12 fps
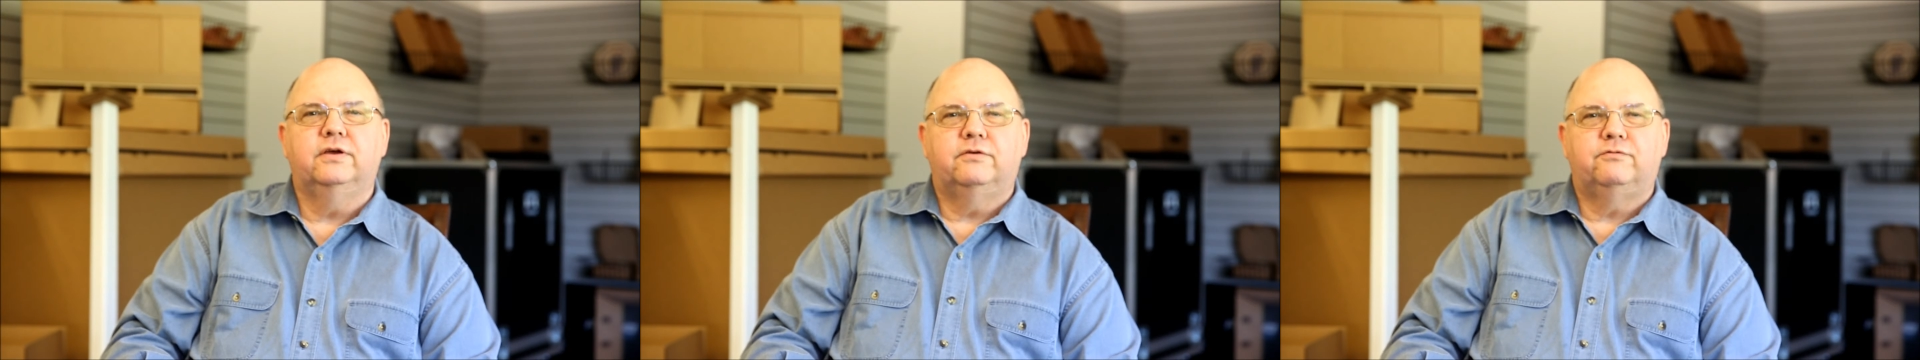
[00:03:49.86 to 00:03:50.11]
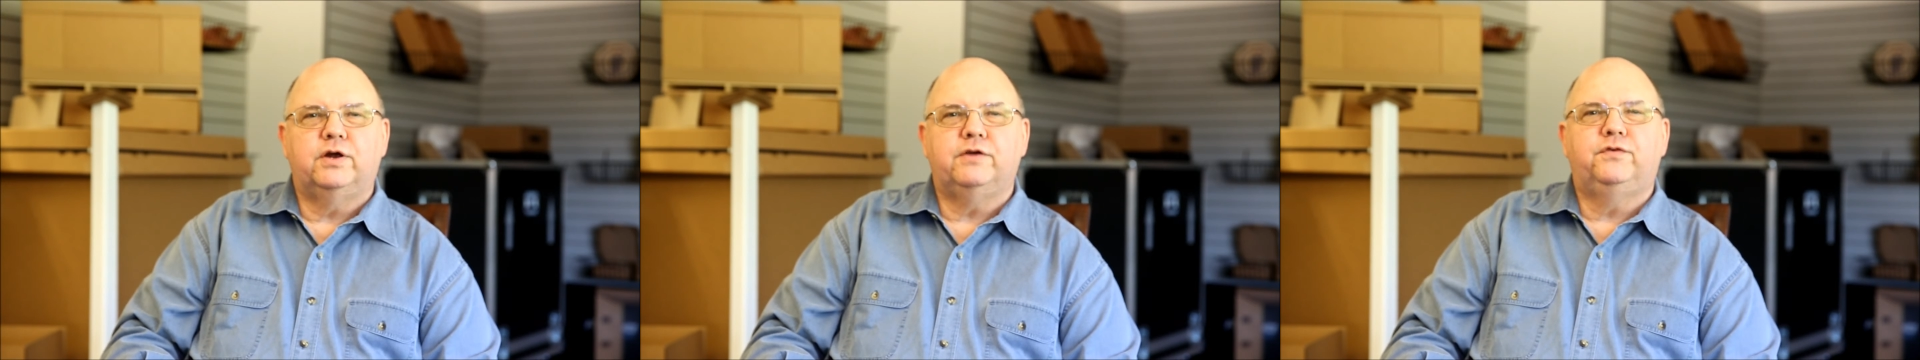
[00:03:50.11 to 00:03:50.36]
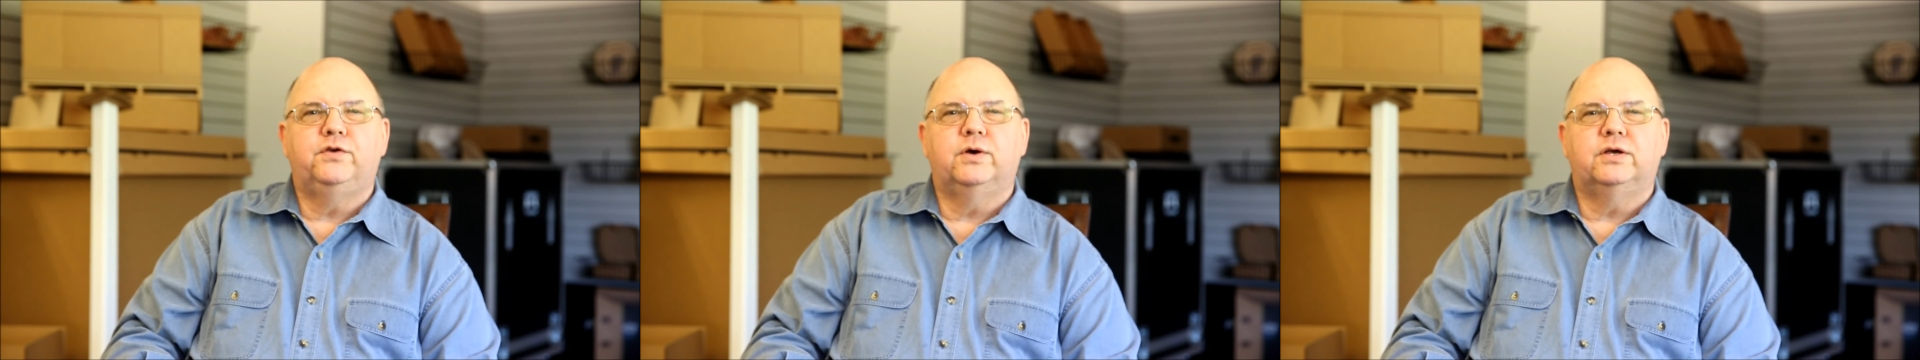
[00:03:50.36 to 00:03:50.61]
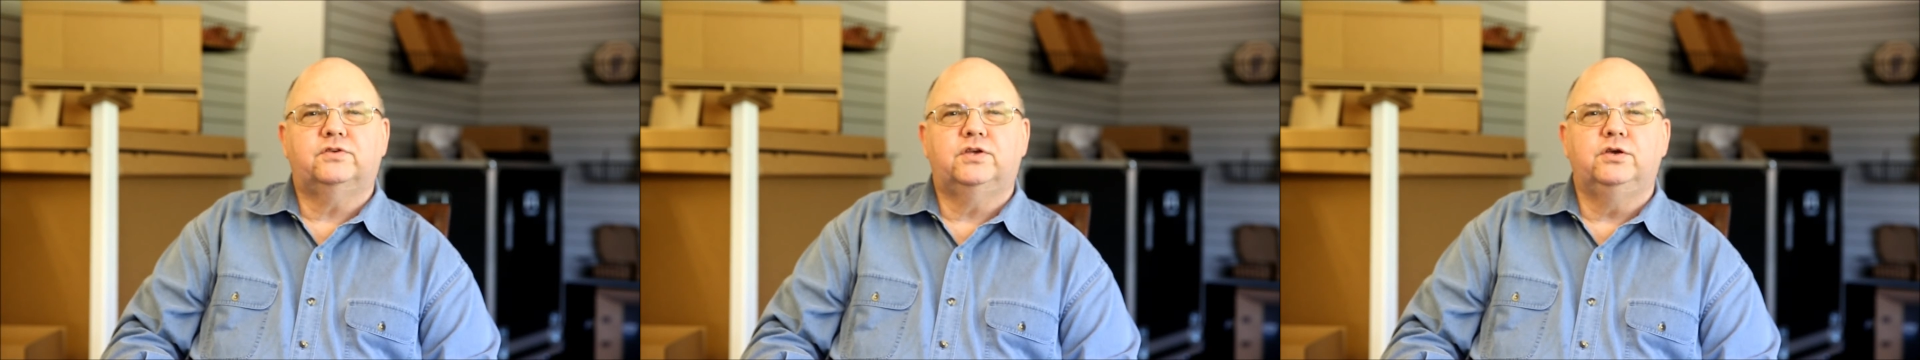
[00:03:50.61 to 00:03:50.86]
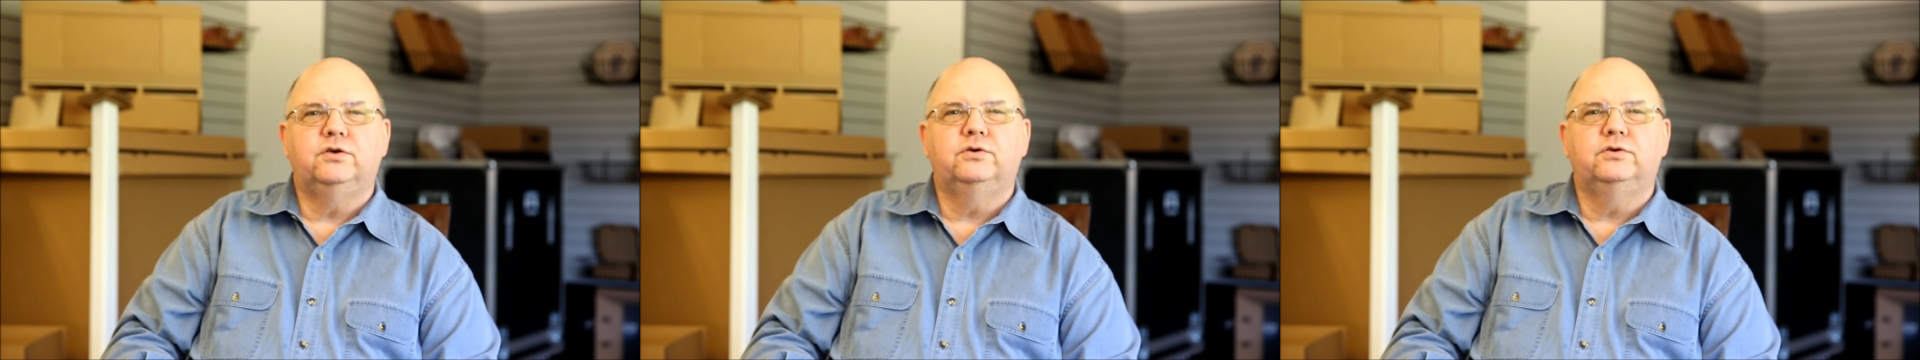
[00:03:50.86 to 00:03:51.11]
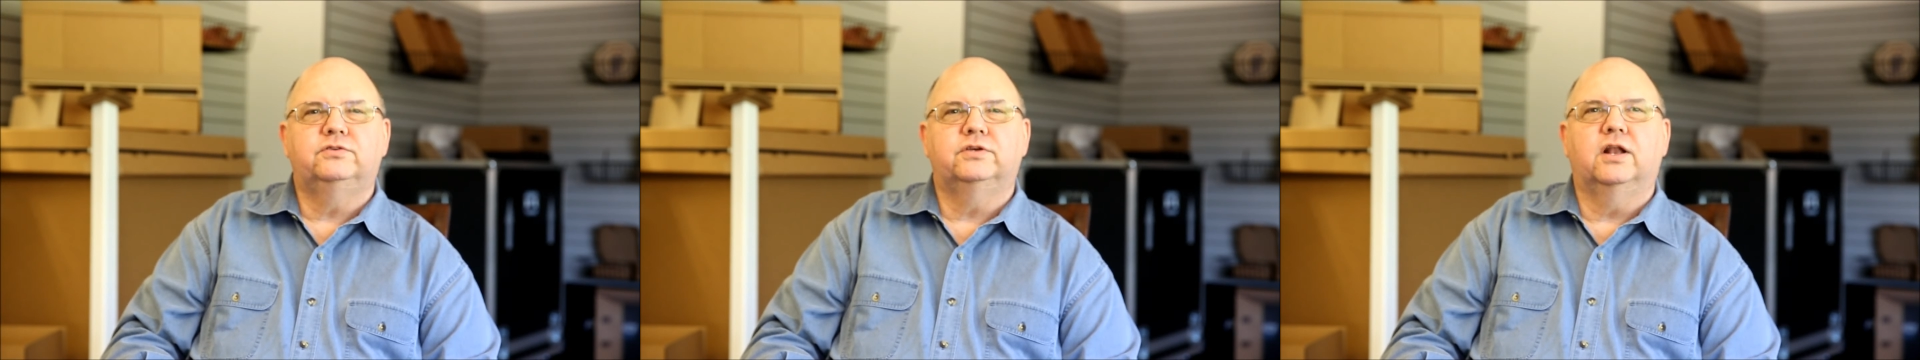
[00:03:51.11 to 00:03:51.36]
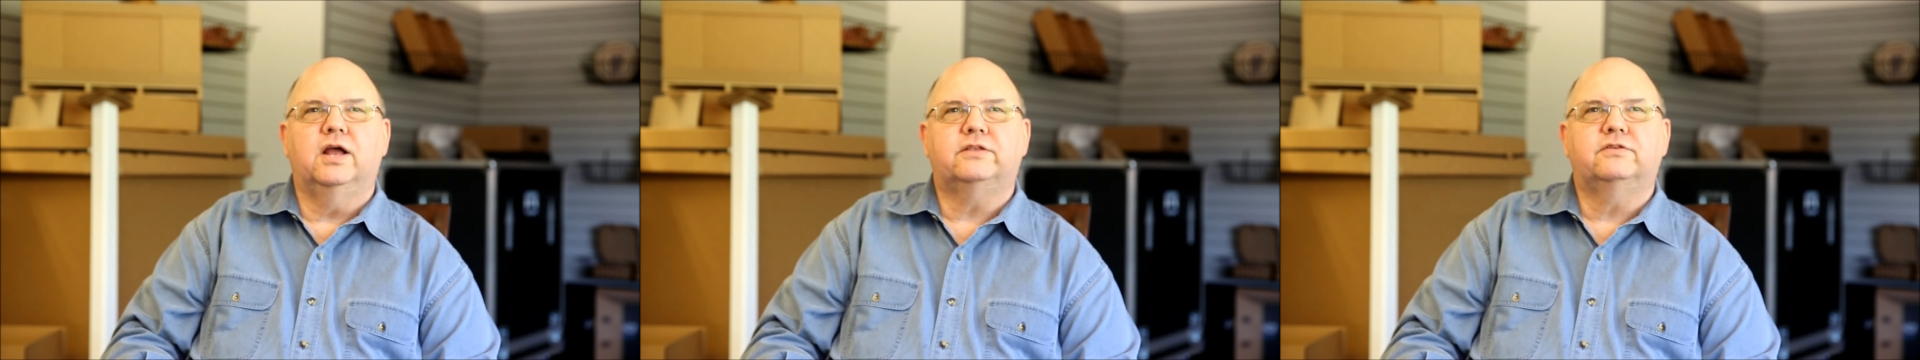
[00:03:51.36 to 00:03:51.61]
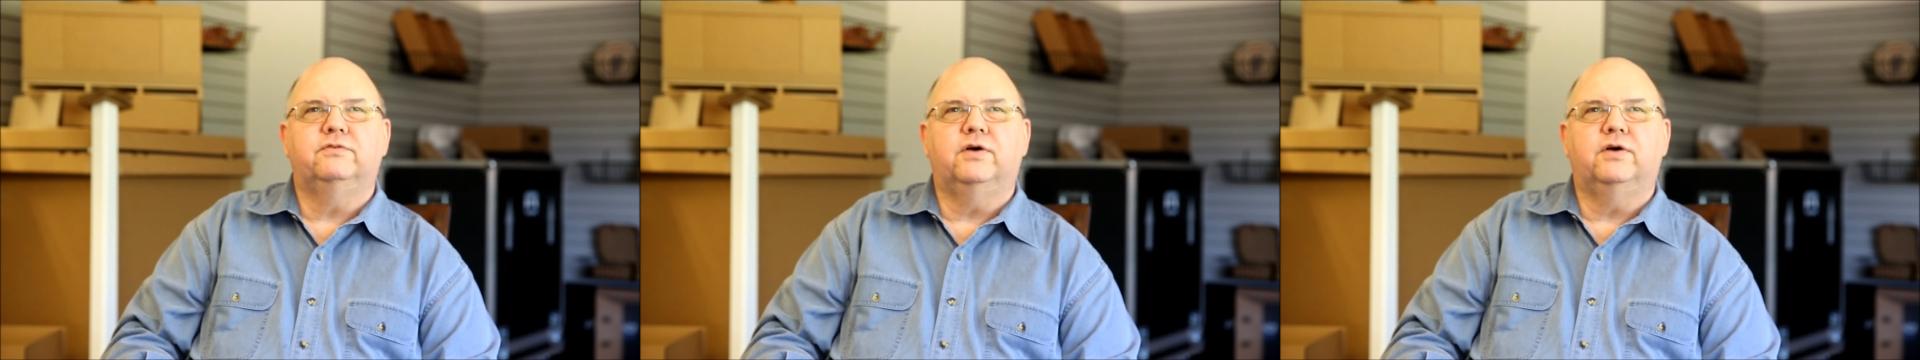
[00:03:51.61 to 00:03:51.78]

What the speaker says: very few SKUs and lots of